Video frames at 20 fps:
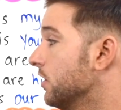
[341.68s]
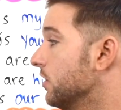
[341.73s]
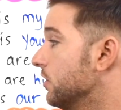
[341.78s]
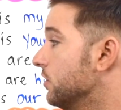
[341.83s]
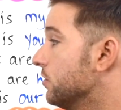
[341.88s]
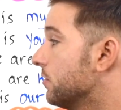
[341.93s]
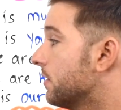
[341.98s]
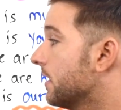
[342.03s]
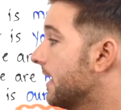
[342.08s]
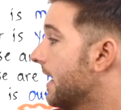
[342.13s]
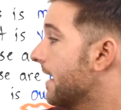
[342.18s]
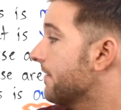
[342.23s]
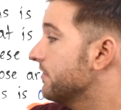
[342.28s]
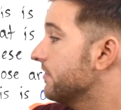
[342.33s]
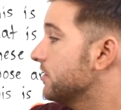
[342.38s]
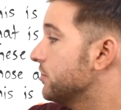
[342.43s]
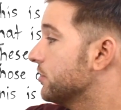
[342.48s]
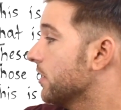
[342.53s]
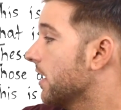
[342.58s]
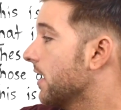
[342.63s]
You can have
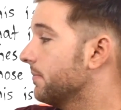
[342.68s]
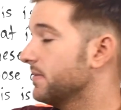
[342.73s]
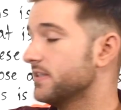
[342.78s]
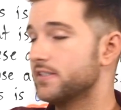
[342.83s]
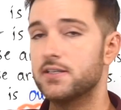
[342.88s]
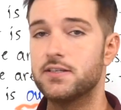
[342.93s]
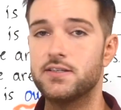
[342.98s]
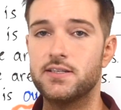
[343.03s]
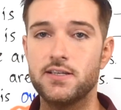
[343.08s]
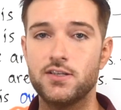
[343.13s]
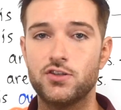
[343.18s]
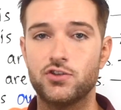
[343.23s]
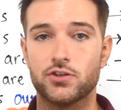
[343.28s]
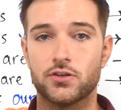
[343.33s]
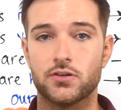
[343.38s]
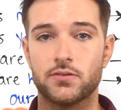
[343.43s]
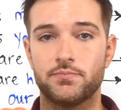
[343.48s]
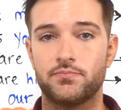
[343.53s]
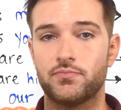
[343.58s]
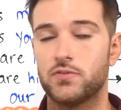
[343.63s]
a job as a
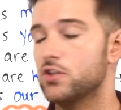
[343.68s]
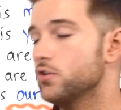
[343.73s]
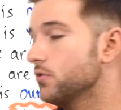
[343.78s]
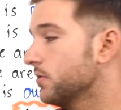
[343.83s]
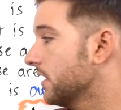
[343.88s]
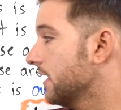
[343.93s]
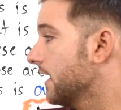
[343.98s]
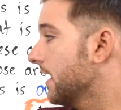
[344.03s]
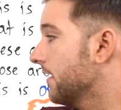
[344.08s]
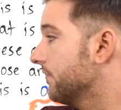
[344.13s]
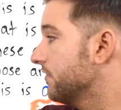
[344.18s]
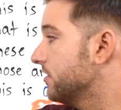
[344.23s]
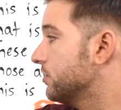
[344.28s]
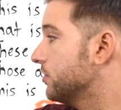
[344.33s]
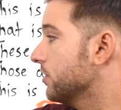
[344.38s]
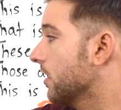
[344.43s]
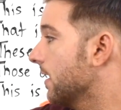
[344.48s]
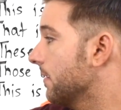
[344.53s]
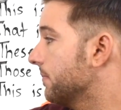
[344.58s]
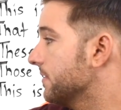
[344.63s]
teacher. You can have a
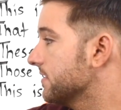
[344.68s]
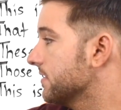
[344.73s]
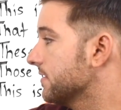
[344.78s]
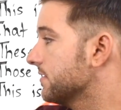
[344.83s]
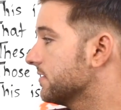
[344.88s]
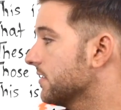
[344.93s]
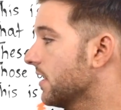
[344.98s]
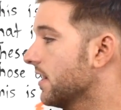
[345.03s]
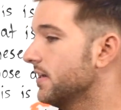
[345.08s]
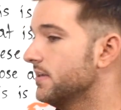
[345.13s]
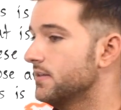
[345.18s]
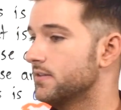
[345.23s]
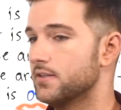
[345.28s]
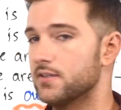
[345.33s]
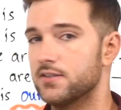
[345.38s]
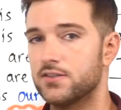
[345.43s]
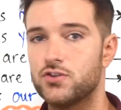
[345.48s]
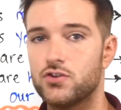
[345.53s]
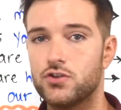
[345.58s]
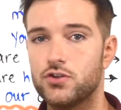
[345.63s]
job as a
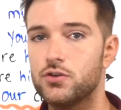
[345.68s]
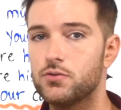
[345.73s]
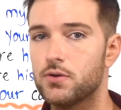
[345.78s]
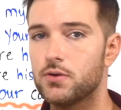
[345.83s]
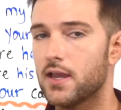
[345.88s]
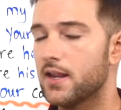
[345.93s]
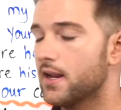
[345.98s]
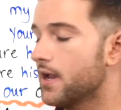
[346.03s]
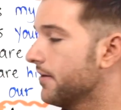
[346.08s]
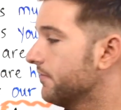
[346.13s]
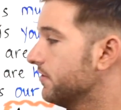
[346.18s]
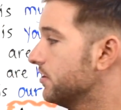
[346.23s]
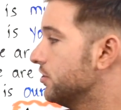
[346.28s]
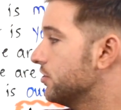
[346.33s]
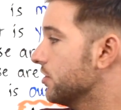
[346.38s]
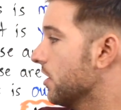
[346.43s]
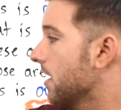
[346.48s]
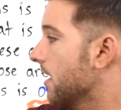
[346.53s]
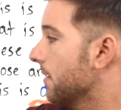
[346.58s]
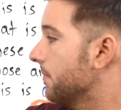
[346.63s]
scientist. You can have a
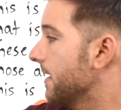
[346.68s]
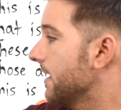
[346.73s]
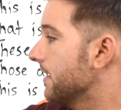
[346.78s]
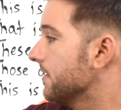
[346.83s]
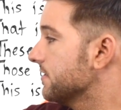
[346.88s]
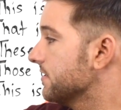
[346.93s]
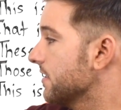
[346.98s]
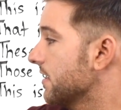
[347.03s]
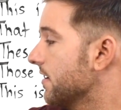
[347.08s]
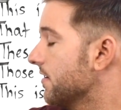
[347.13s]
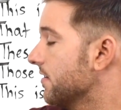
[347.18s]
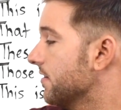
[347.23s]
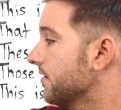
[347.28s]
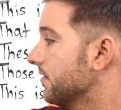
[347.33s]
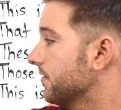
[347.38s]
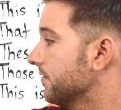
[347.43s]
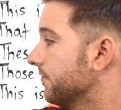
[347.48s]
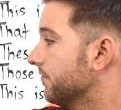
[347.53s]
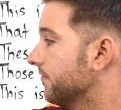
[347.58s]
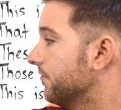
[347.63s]
job as
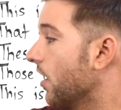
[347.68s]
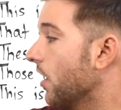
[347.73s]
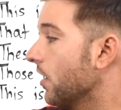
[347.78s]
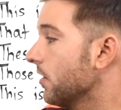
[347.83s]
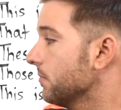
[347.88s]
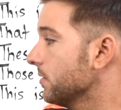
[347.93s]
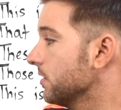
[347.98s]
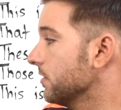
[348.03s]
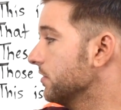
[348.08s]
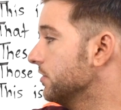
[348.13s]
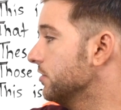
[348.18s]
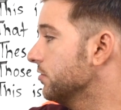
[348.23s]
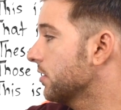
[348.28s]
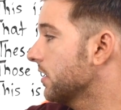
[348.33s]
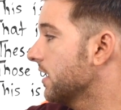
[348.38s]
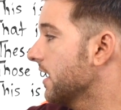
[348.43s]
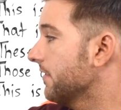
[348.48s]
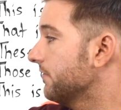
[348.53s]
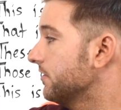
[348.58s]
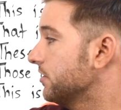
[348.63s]
a farmer. You
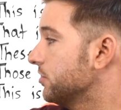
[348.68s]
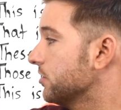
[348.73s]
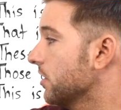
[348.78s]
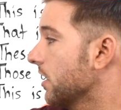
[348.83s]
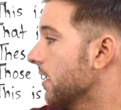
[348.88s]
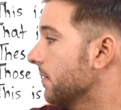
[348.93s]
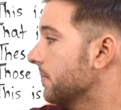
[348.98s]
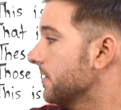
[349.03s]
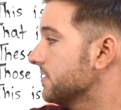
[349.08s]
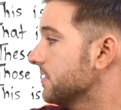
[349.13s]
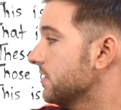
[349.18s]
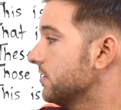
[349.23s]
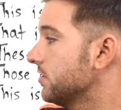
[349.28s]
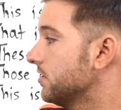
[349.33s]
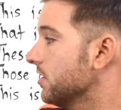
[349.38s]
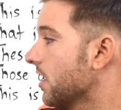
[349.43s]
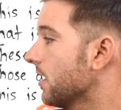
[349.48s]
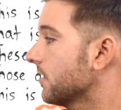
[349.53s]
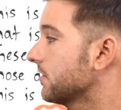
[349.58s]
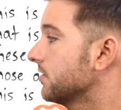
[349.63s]
can have a job as a
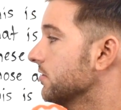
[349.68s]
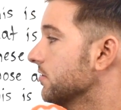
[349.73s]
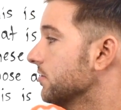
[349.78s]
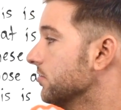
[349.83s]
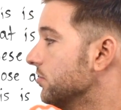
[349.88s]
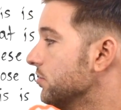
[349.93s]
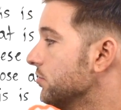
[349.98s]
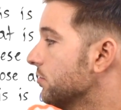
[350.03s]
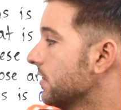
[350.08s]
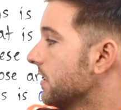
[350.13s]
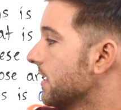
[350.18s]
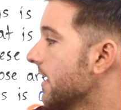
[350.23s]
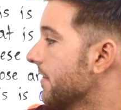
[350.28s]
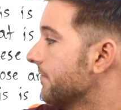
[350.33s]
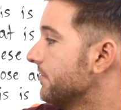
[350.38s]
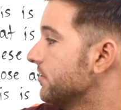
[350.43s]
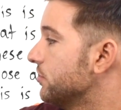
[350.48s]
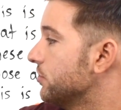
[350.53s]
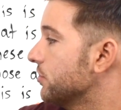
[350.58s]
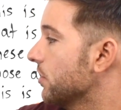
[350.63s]
doctor. You can
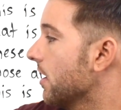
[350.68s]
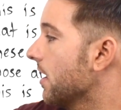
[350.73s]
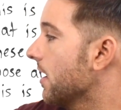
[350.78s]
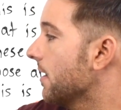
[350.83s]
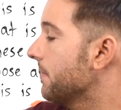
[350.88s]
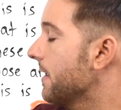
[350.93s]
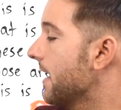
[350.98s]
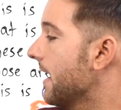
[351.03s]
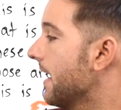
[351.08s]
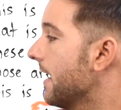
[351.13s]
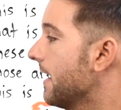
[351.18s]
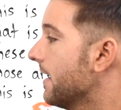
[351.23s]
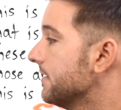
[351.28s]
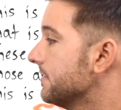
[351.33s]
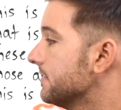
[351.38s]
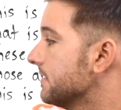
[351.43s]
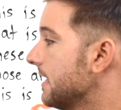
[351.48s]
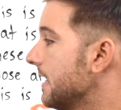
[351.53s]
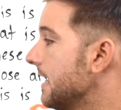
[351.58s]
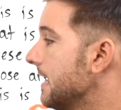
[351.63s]
have a job
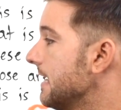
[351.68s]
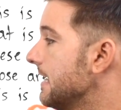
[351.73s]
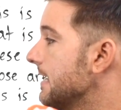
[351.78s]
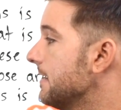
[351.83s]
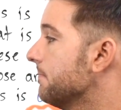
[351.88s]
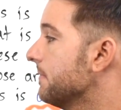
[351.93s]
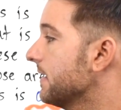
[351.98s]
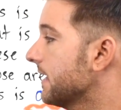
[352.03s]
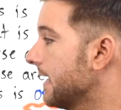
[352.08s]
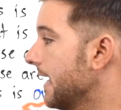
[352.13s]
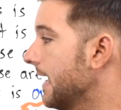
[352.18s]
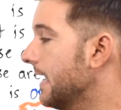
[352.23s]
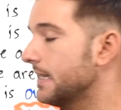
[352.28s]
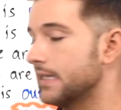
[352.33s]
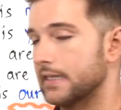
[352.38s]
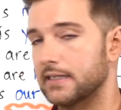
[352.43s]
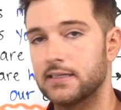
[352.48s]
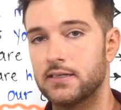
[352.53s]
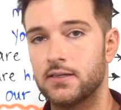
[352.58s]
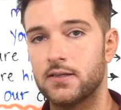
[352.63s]
as a
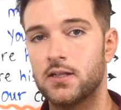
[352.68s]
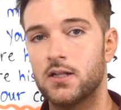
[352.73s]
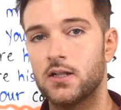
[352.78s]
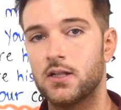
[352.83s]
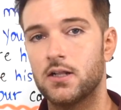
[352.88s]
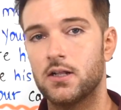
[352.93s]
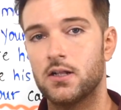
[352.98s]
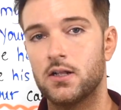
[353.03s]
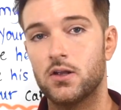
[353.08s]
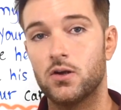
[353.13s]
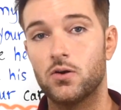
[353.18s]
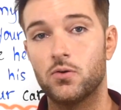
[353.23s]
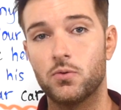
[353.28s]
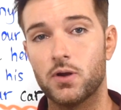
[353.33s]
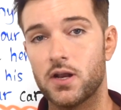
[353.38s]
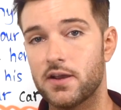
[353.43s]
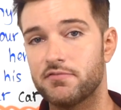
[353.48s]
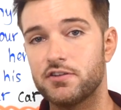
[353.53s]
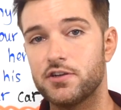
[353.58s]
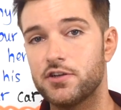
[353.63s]
mechanic.
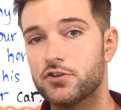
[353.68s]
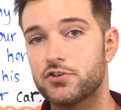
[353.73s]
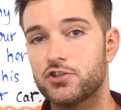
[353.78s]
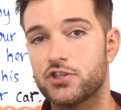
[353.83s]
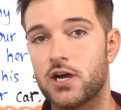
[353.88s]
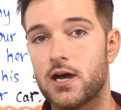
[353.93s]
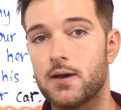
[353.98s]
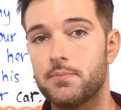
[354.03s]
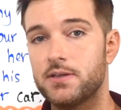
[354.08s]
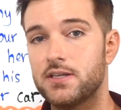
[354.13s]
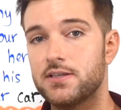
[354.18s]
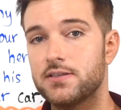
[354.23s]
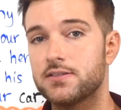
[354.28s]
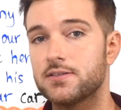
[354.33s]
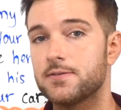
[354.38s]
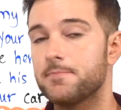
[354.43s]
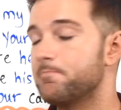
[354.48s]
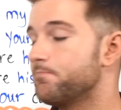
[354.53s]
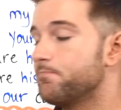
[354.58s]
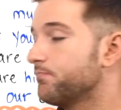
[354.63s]
Whatever your job
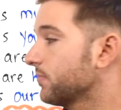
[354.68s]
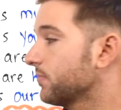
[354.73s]
is,